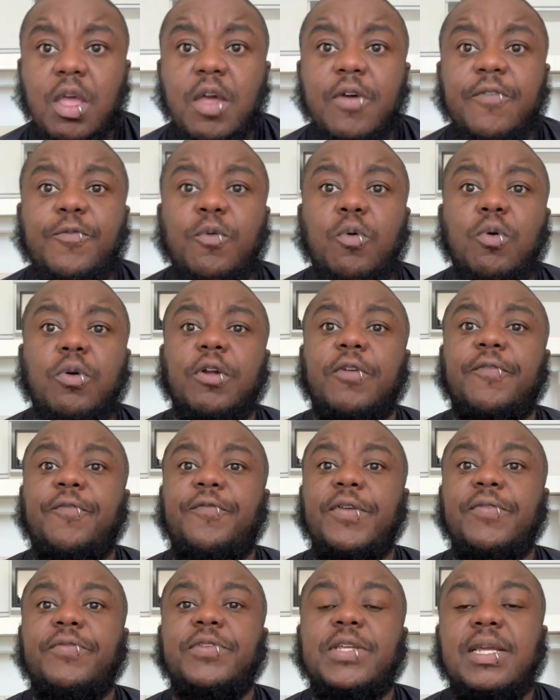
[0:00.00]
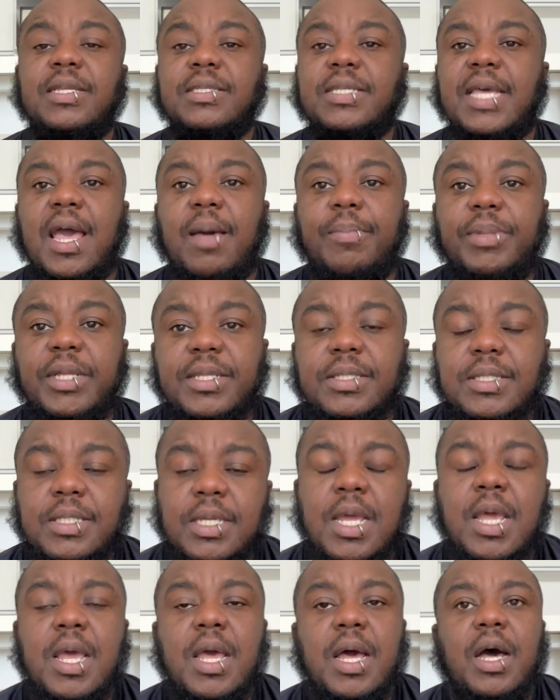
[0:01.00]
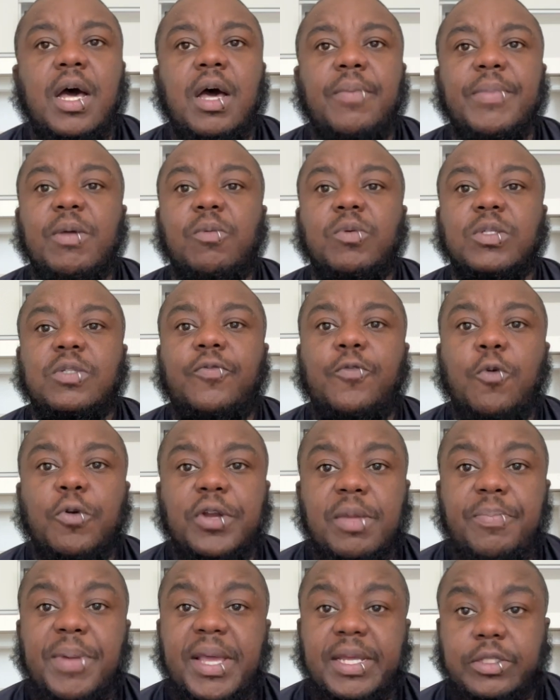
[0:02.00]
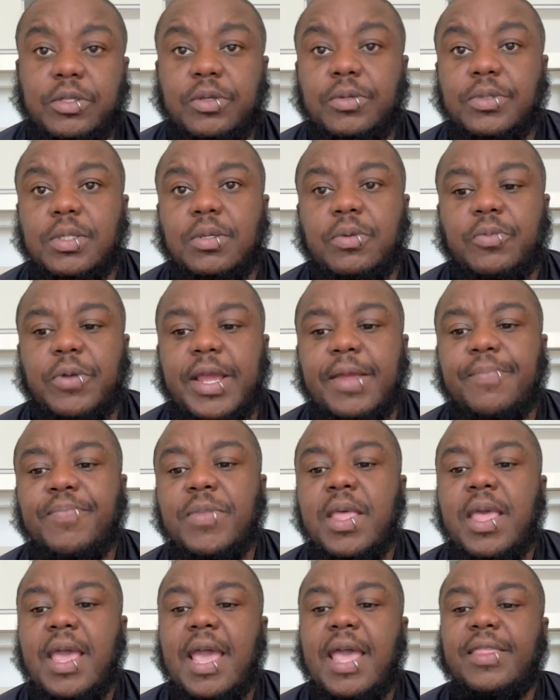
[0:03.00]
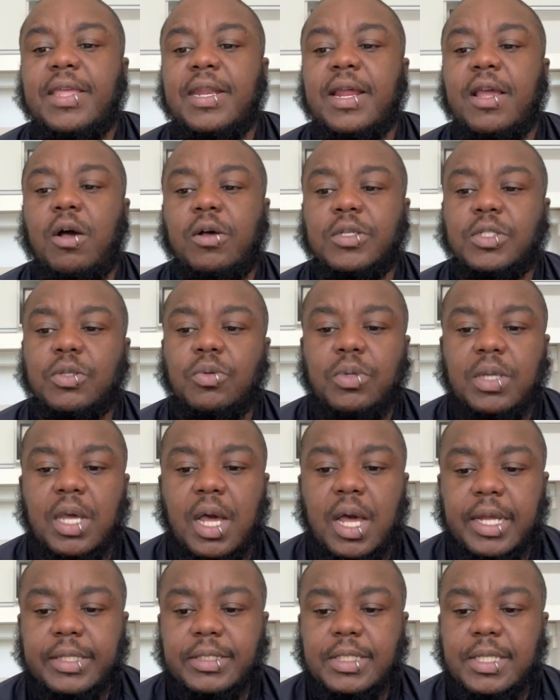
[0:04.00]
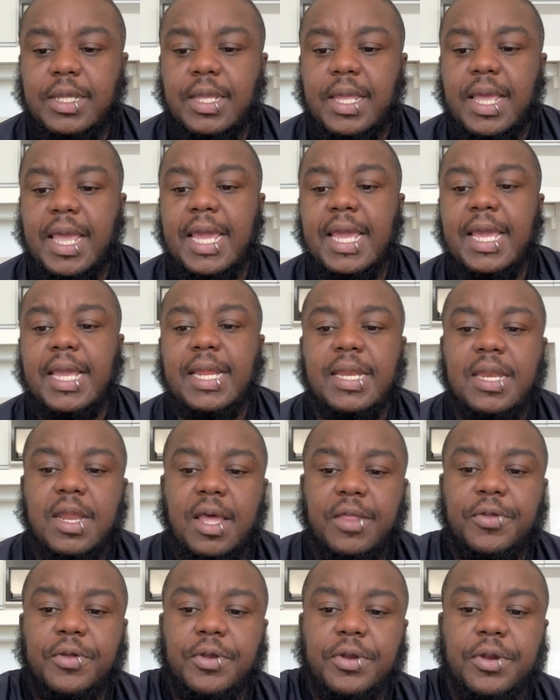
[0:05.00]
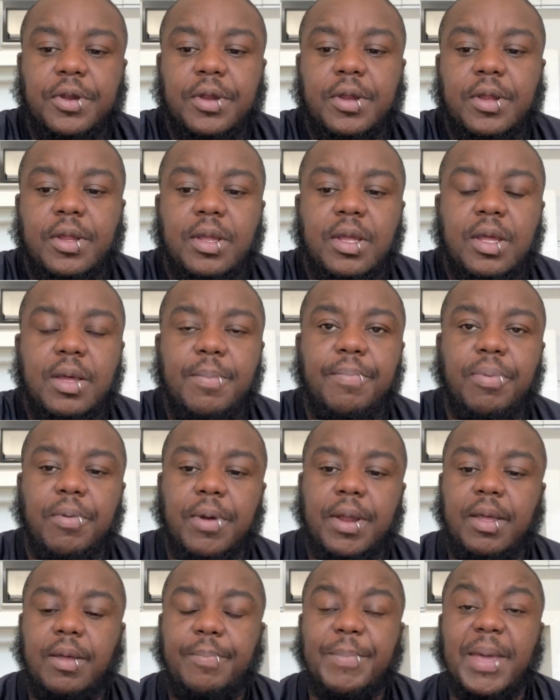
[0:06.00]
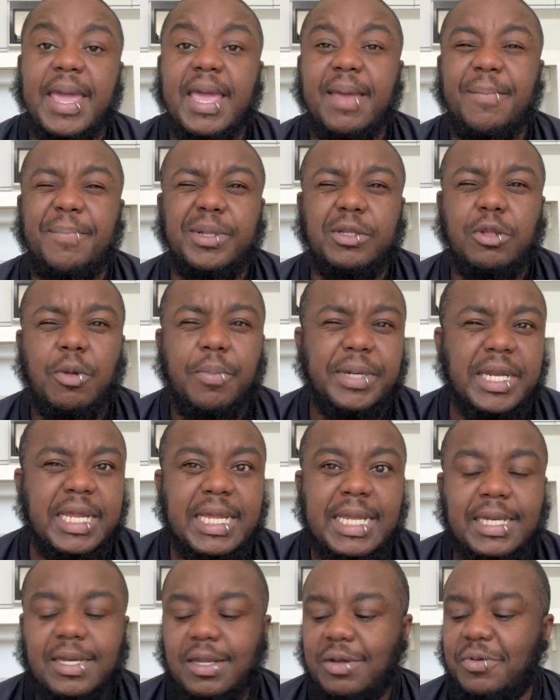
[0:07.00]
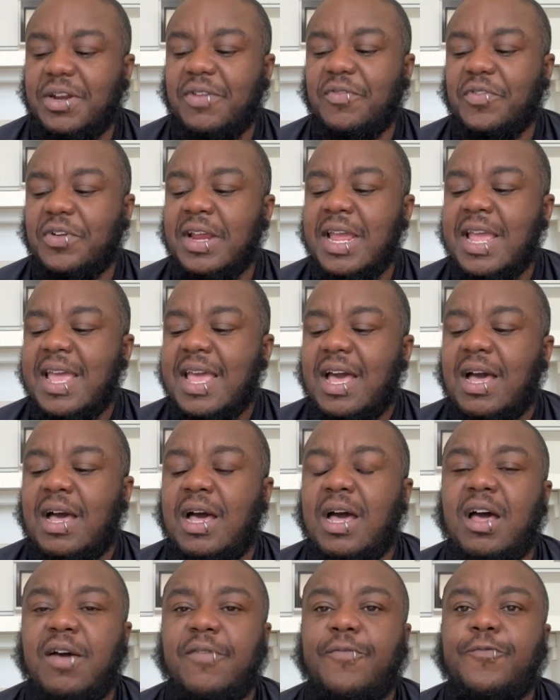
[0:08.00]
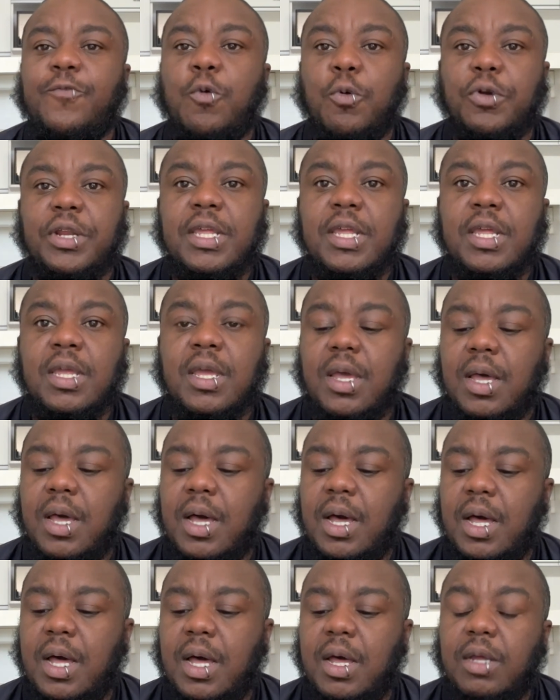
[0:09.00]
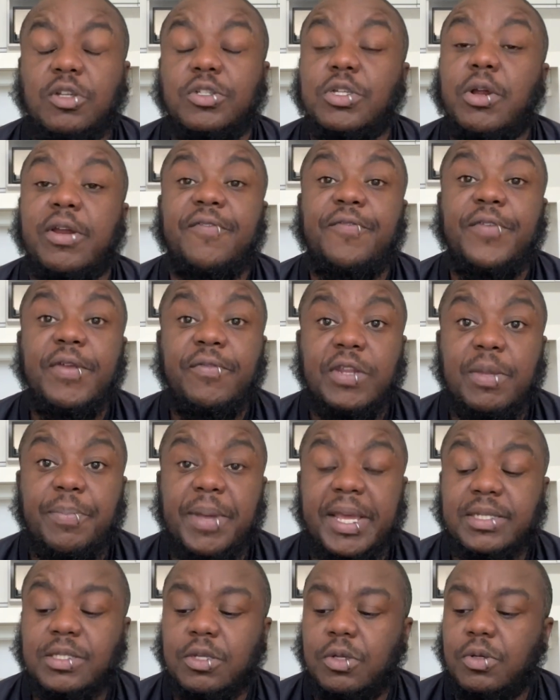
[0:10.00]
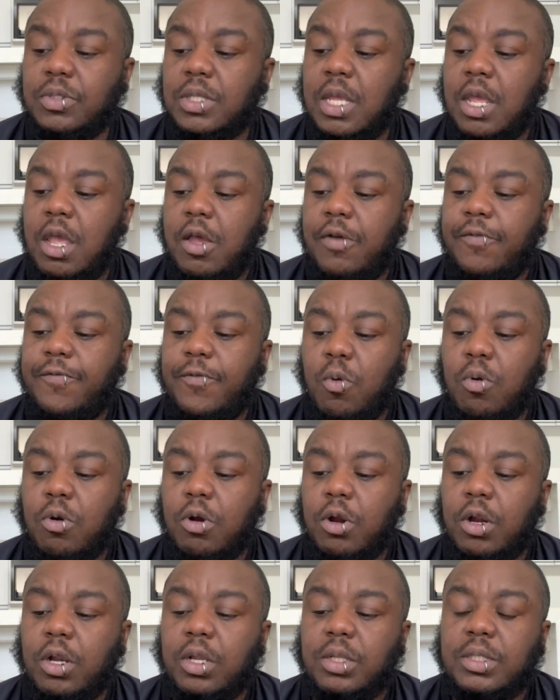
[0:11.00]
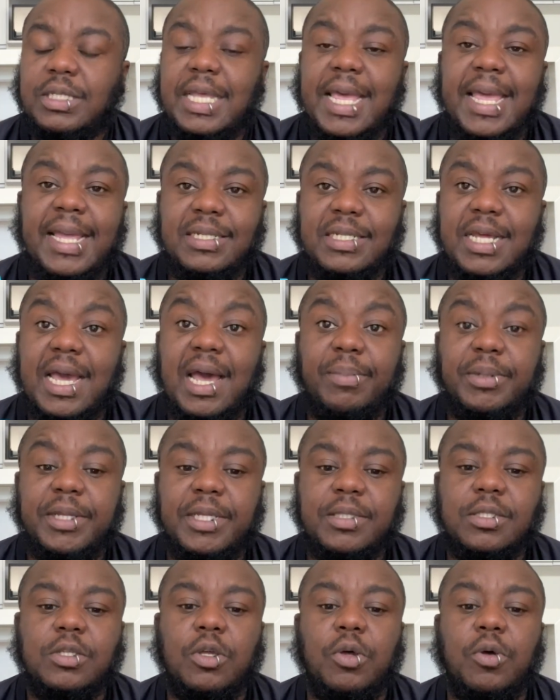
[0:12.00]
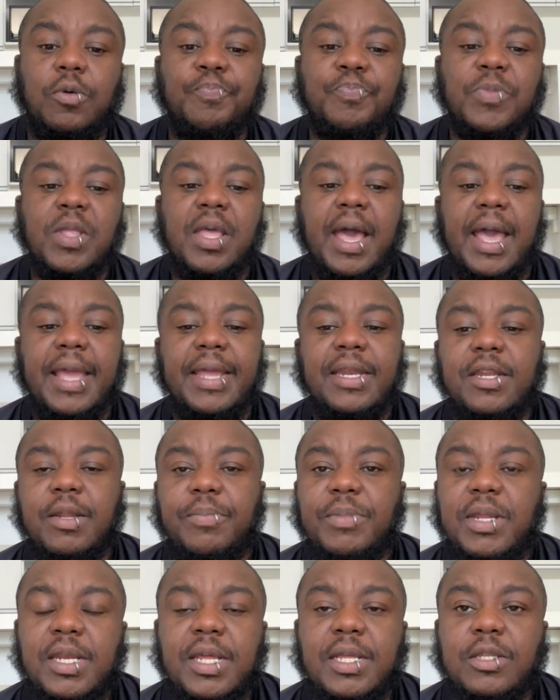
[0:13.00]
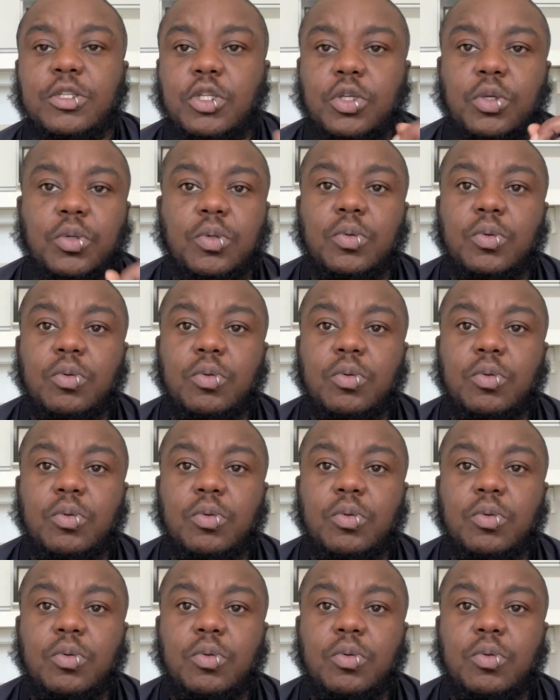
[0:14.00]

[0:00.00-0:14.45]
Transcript: for 15 tablets. It was 40 pesos, right? And then I also got another, my amlodipine, whatever, 50 pesos for 10 tablets. So I ended up needing 2